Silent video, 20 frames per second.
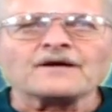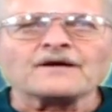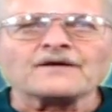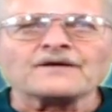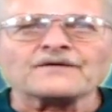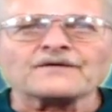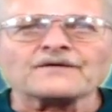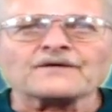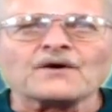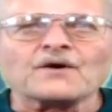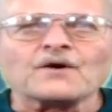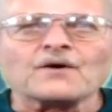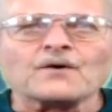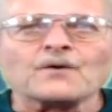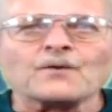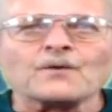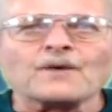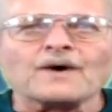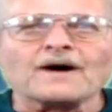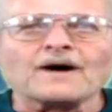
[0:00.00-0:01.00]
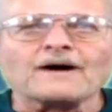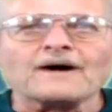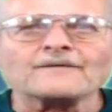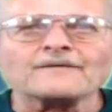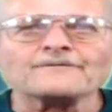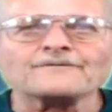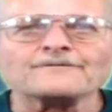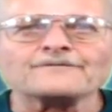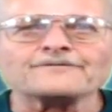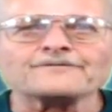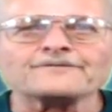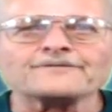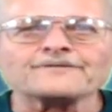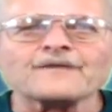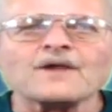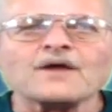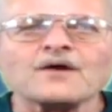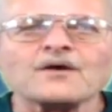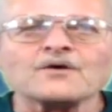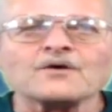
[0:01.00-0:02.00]
So,
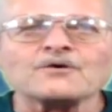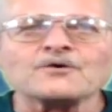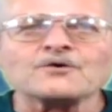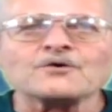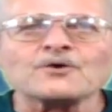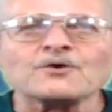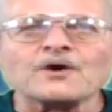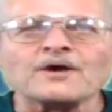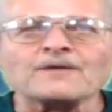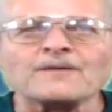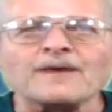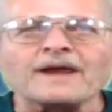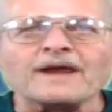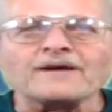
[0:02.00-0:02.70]
join me.